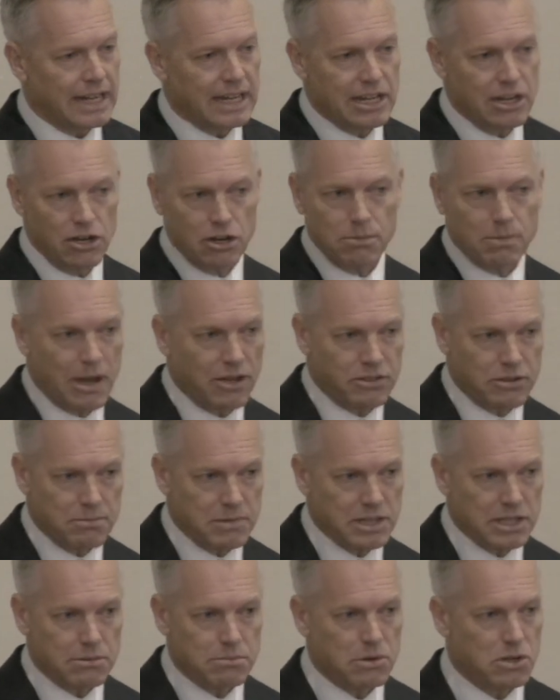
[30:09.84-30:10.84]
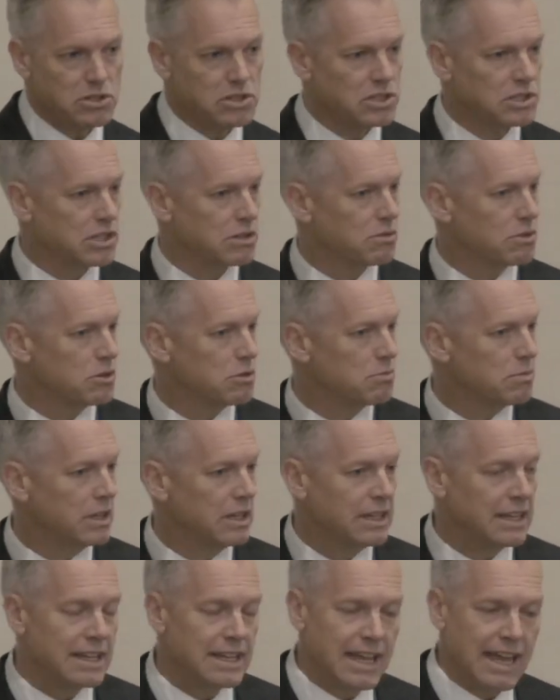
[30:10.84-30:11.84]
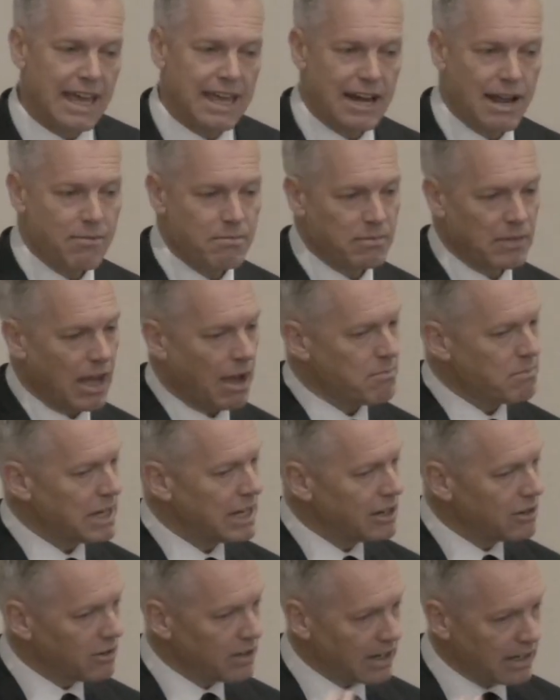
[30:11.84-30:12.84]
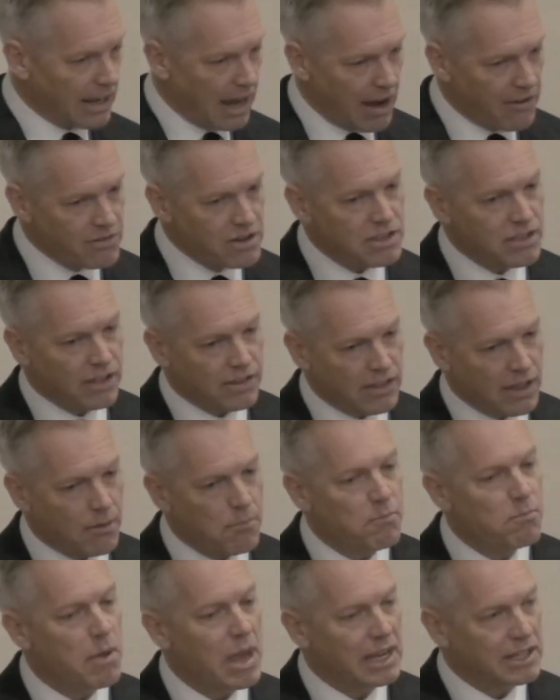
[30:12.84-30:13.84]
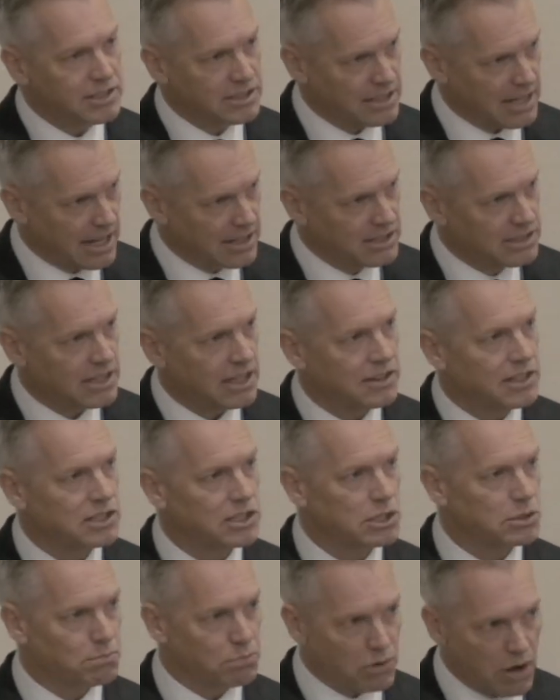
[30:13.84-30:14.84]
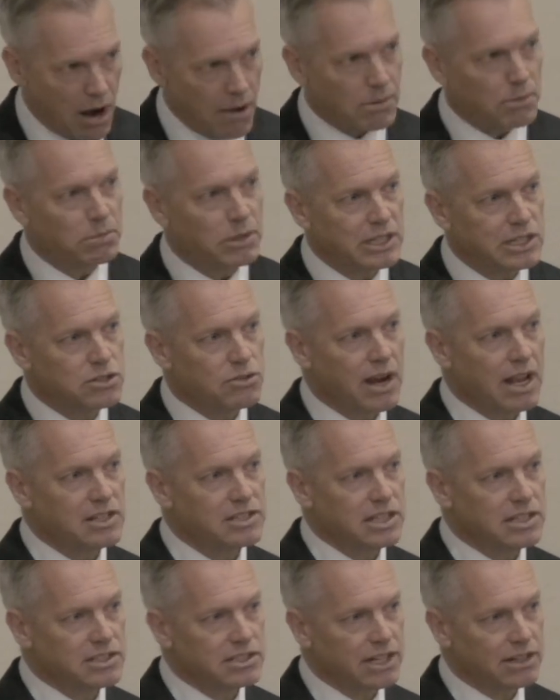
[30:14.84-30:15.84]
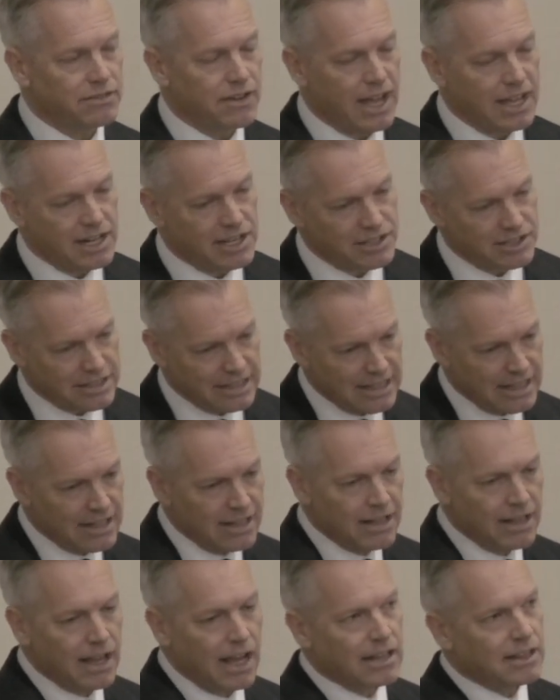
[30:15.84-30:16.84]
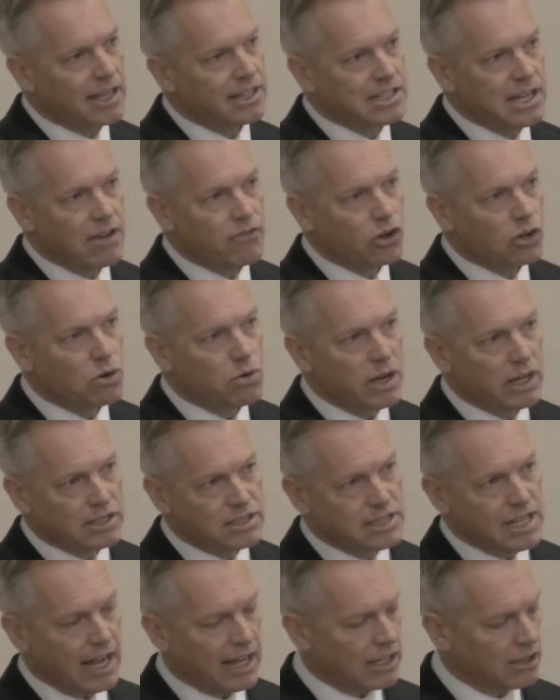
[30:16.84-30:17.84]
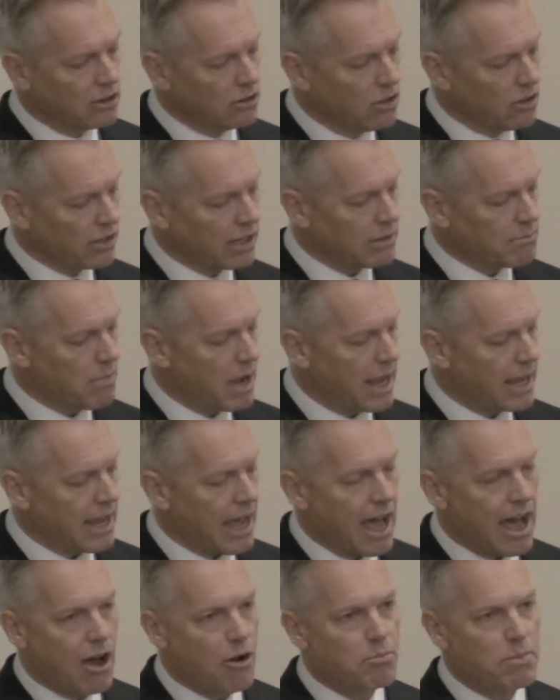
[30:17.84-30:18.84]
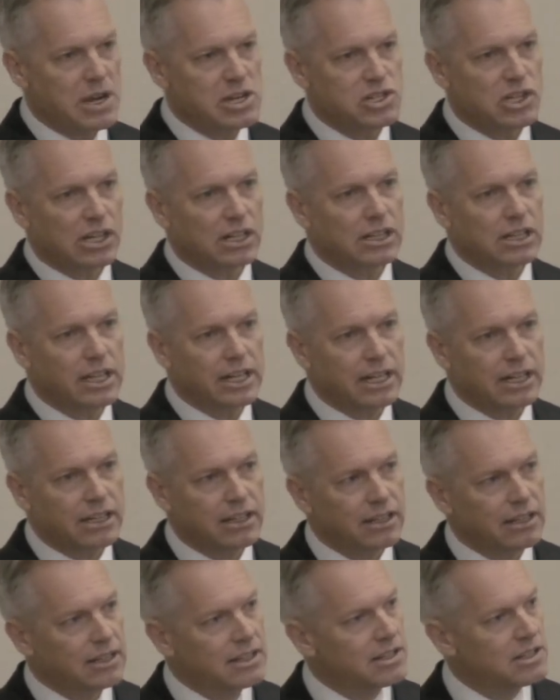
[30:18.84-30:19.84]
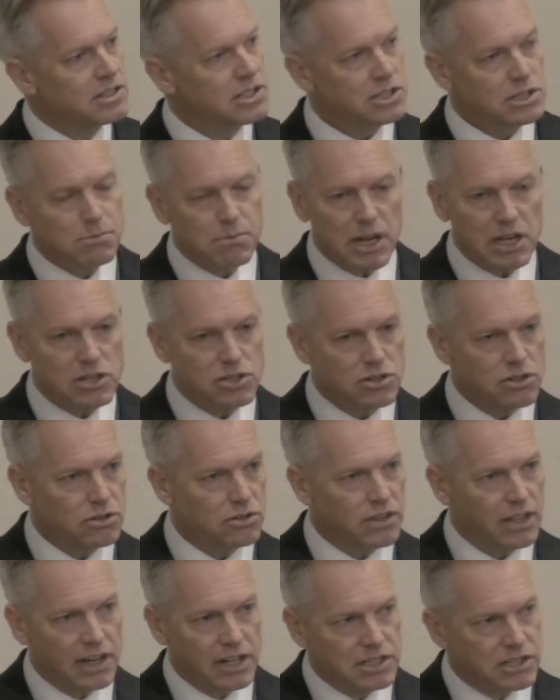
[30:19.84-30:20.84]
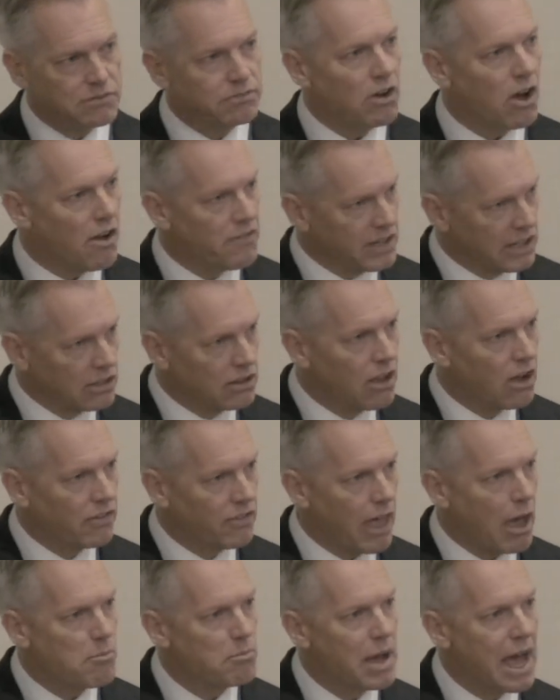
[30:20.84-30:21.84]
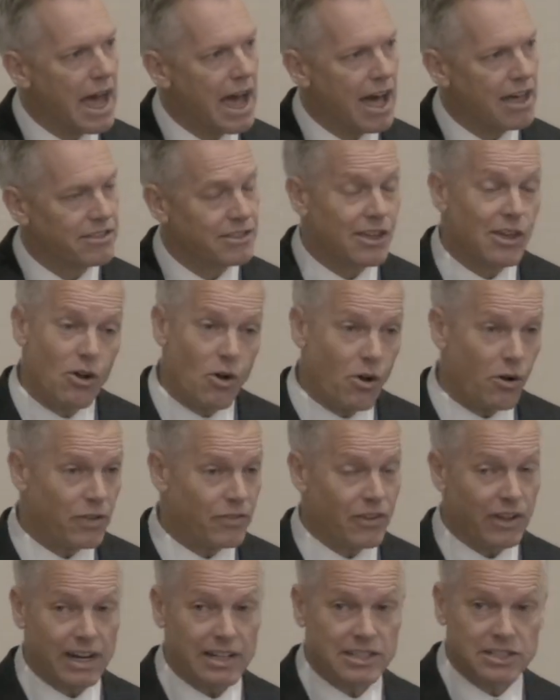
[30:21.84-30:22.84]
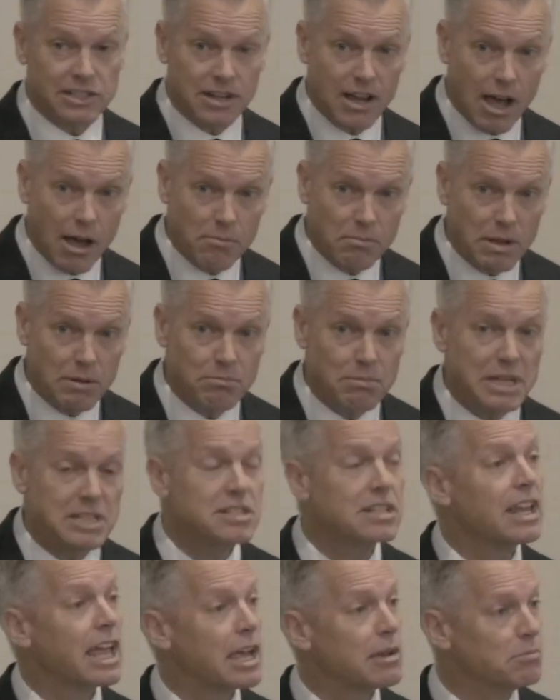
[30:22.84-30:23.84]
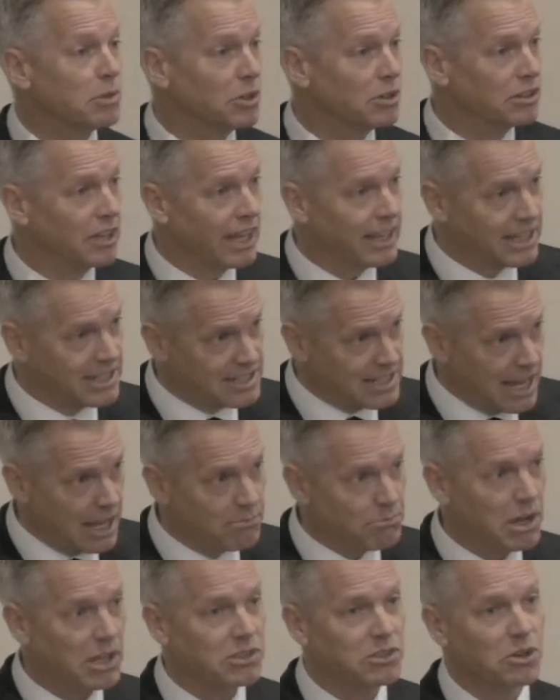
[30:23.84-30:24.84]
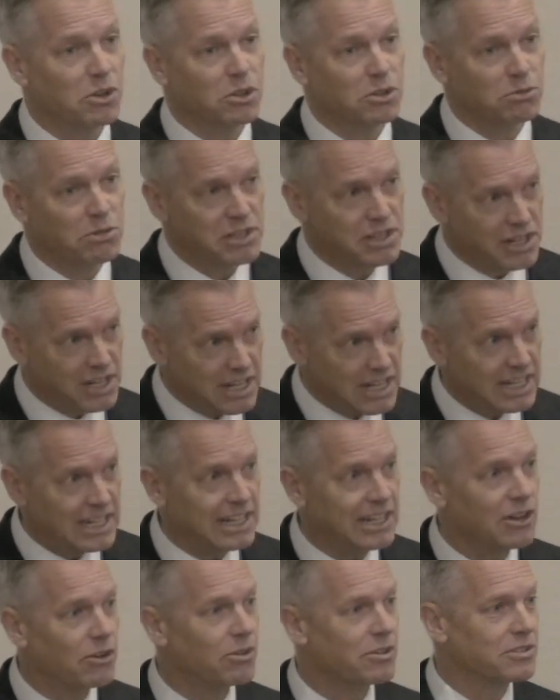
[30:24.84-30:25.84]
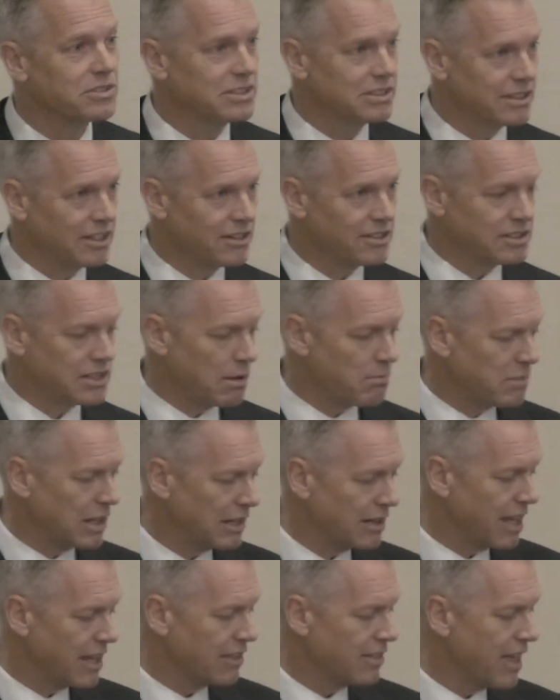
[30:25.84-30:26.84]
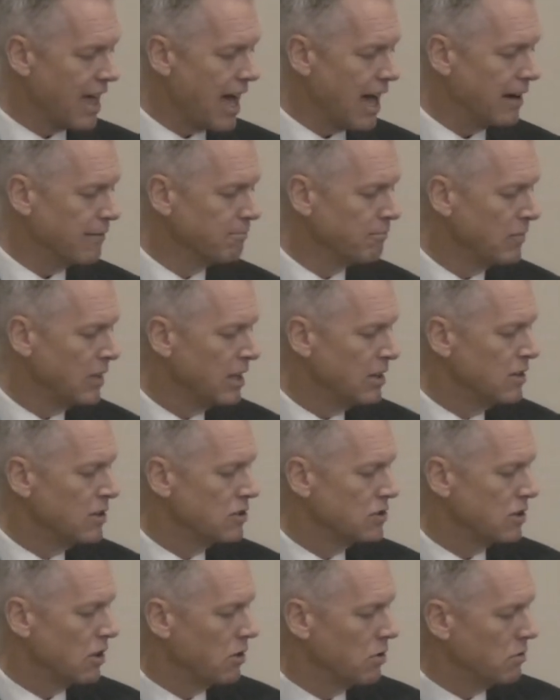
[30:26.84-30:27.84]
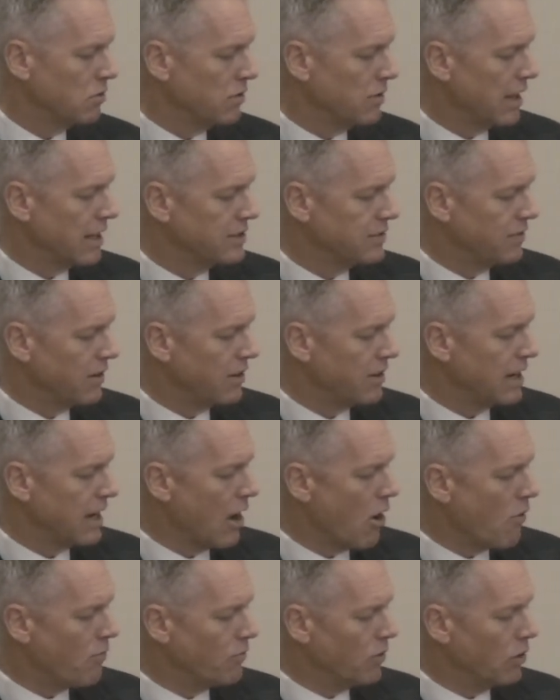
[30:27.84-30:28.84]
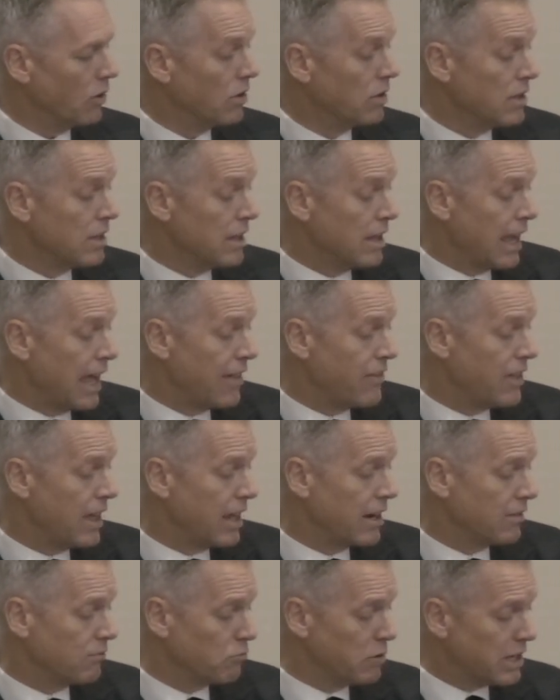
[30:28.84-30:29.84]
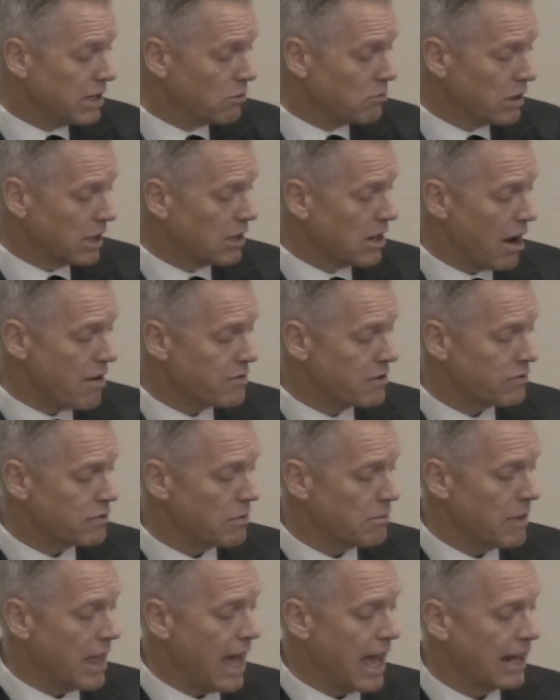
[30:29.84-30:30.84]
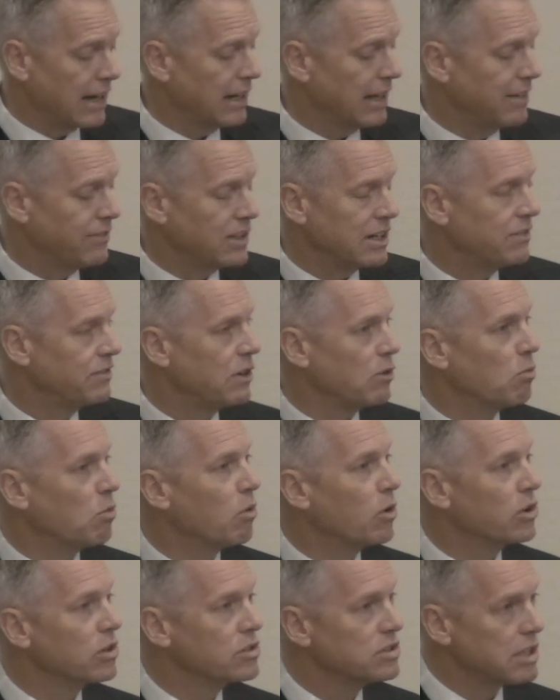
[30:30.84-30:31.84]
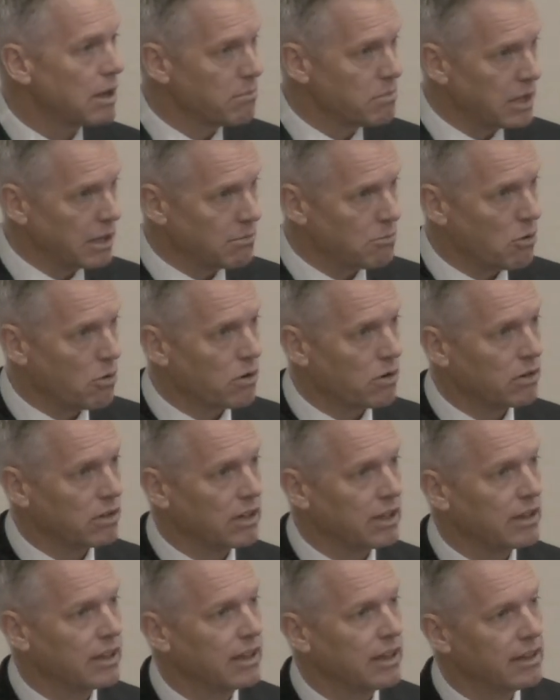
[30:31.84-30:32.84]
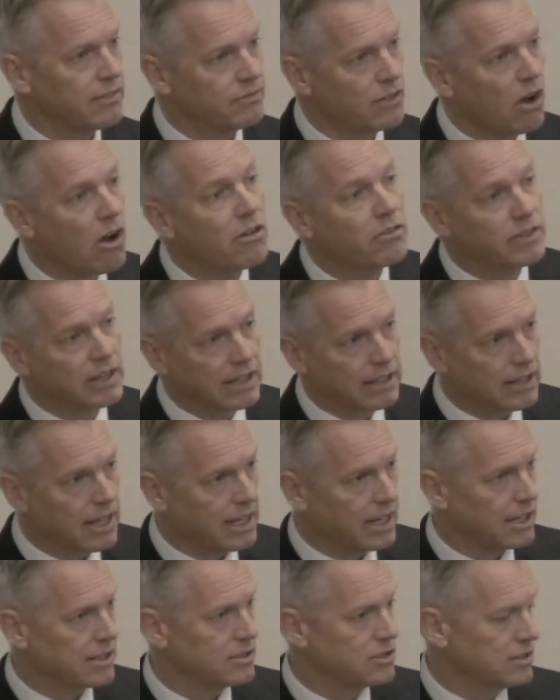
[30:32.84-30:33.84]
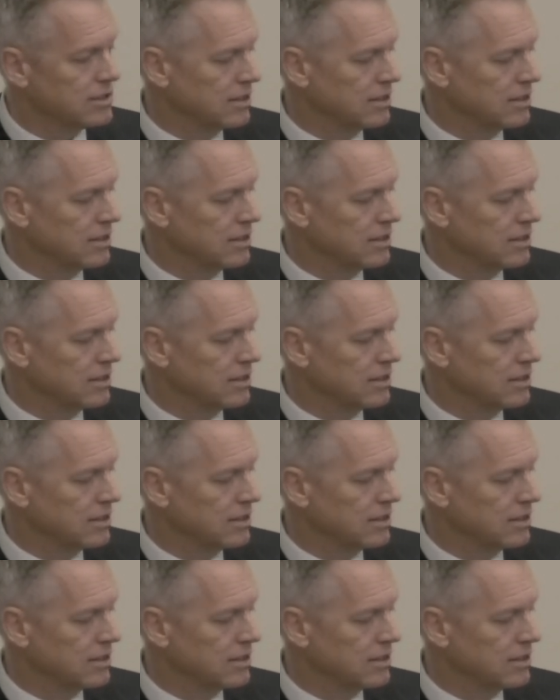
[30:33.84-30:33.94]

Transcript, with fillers: I hear about them in the emergency room and I'm, I'm hearing everything that makes sense that this is probably transient synovitis, I like to have a quick second look in my outpatient clinic just to make sure that it's evolving along that path or that it's not been mislabeled like a 10-month-old with a knee or, or something like that. So that's very helpful. And then we can recover from that, even if it were something more uh, evolving, like a